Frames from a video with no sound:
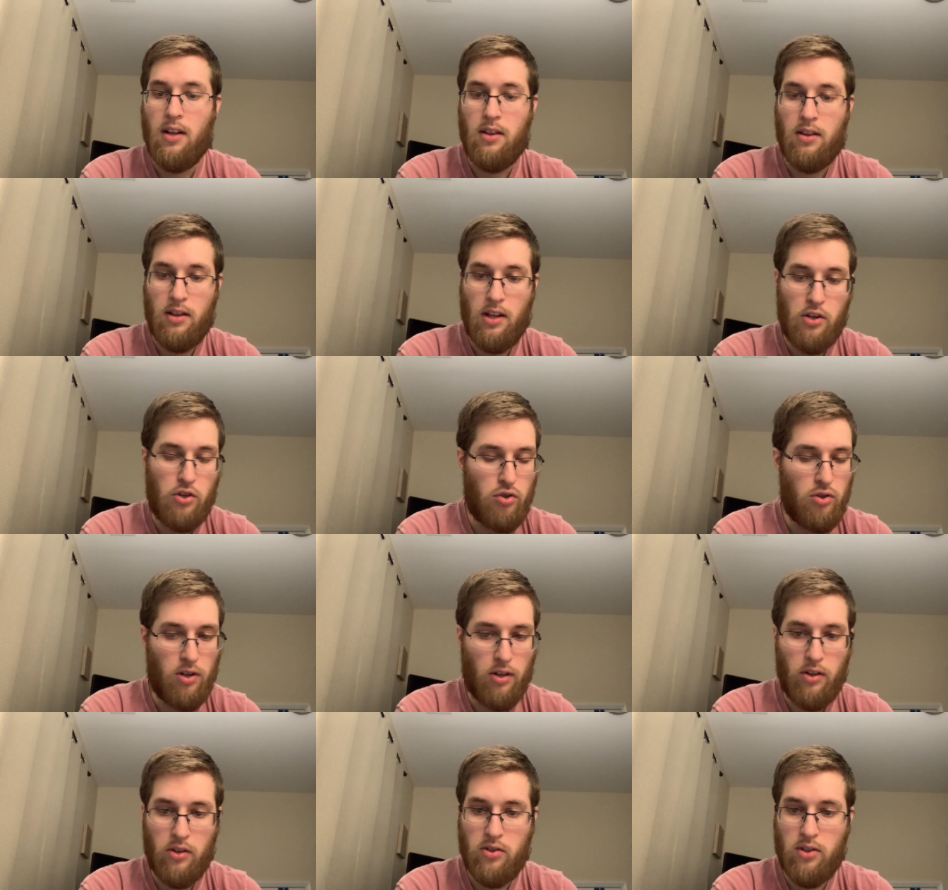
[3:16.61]
They
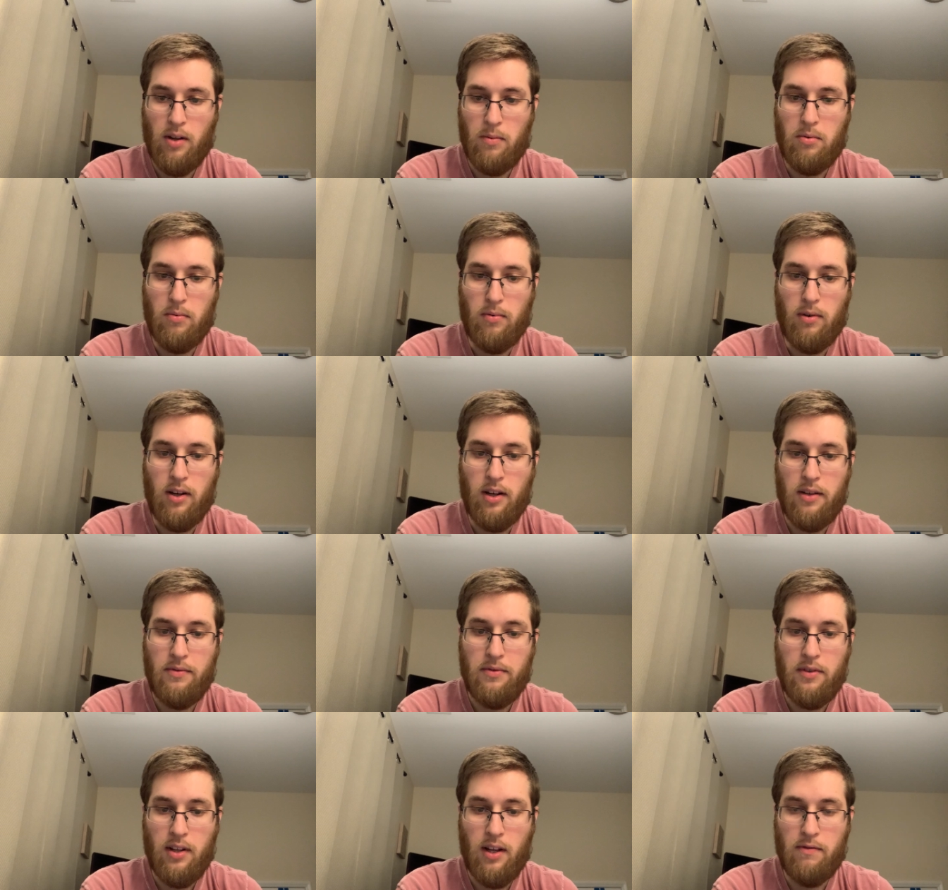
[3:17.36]
struggled to stop the
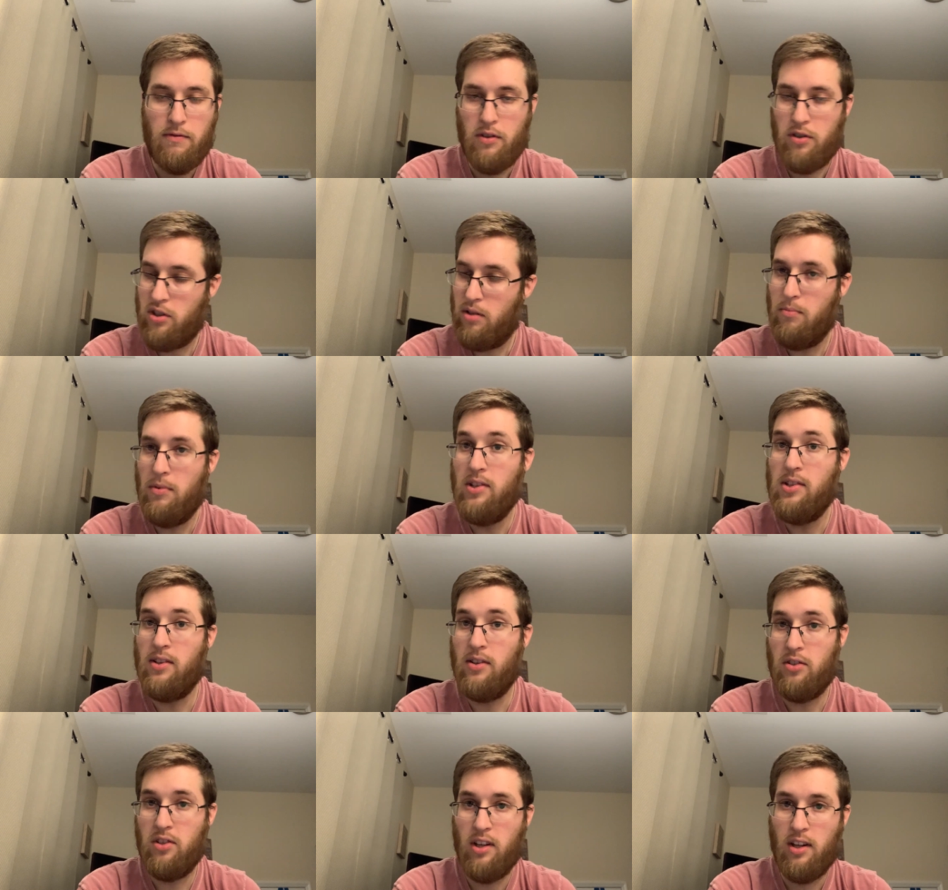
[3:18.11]
run, and for some
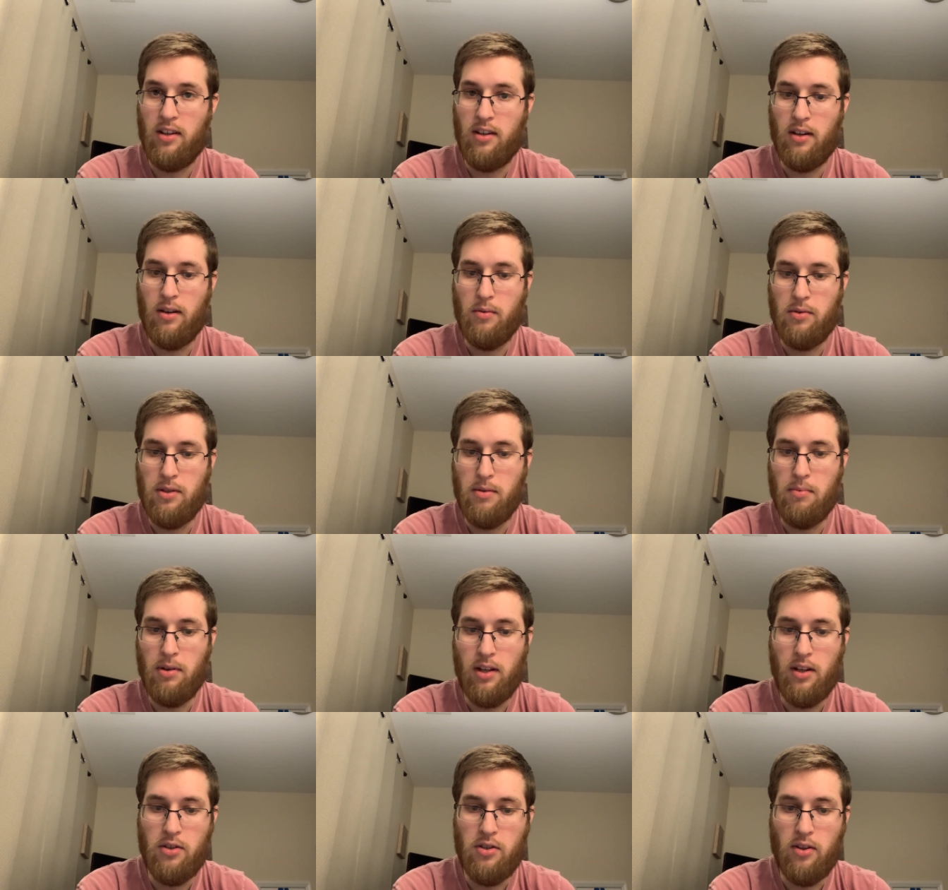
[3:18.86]
reason, their secondary was the
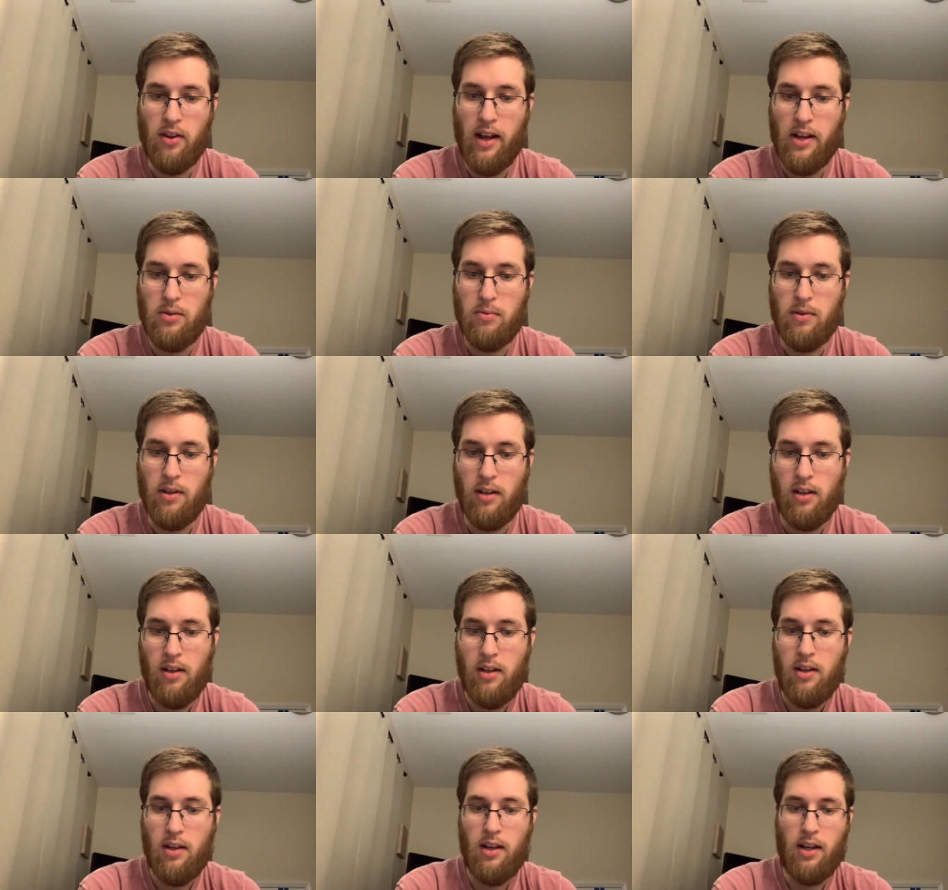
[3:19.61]
big issue last week
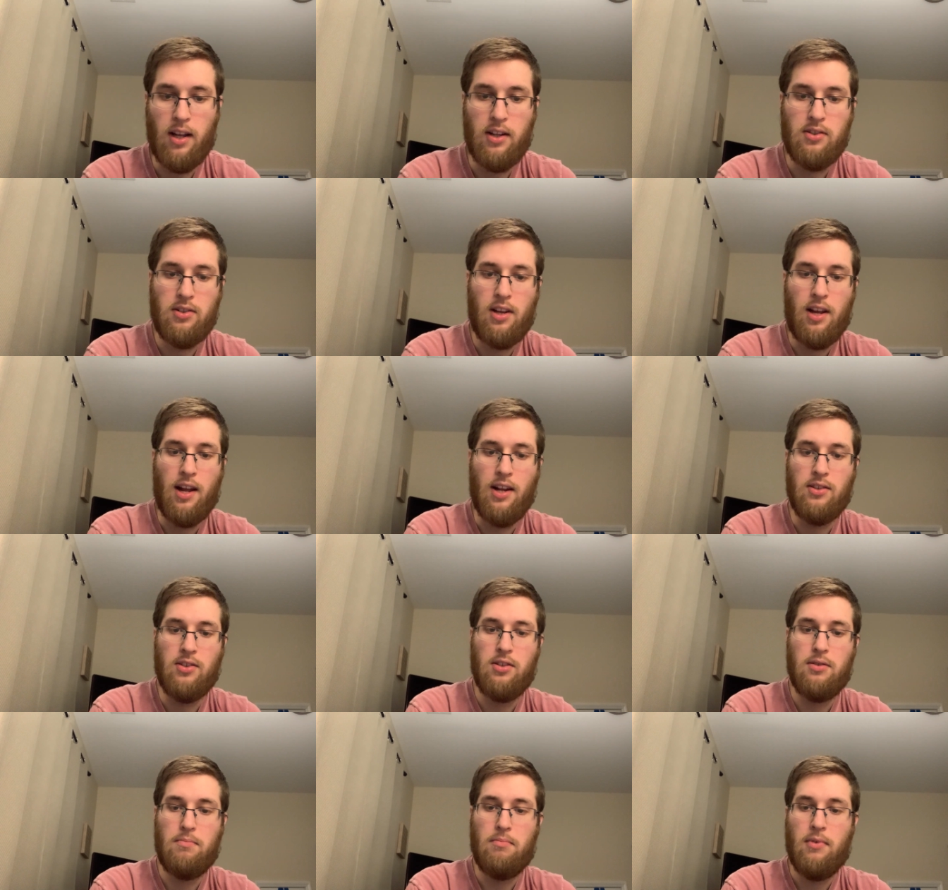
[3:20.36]
against
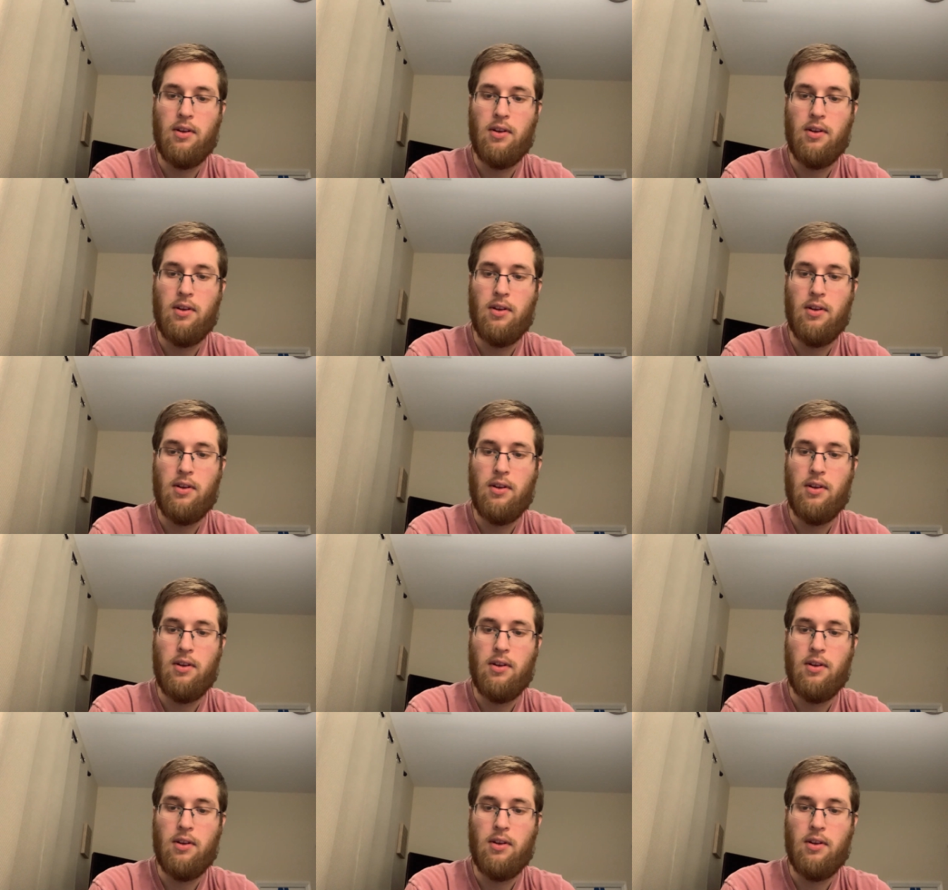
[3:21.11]
Kansas.